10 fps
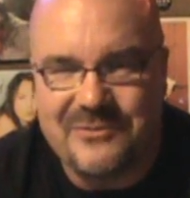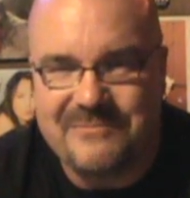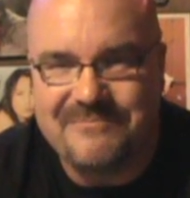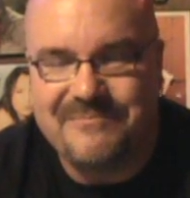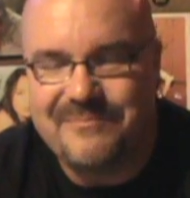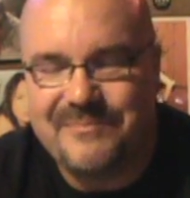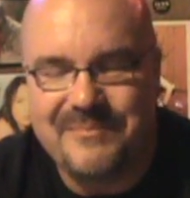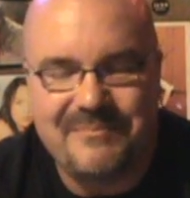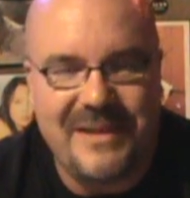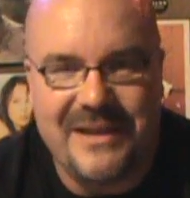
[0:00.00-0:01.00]
were
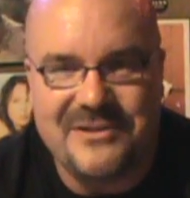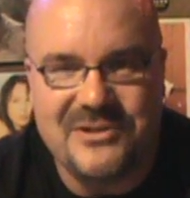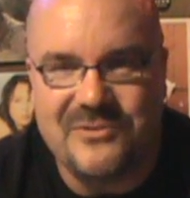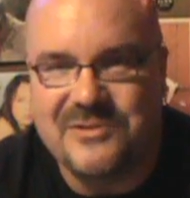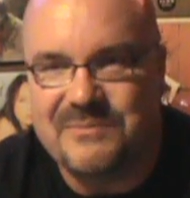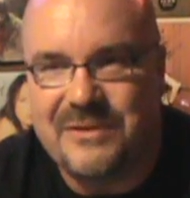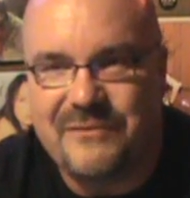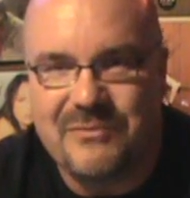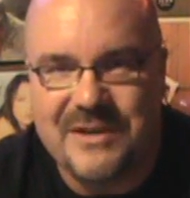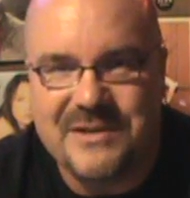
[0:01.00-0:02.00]
head and shoulders
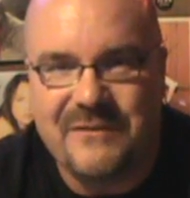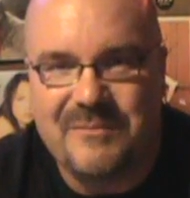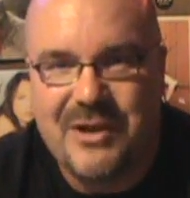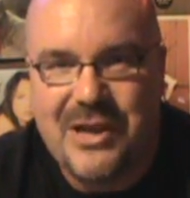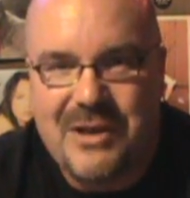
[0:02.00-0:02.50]
above the rest of them,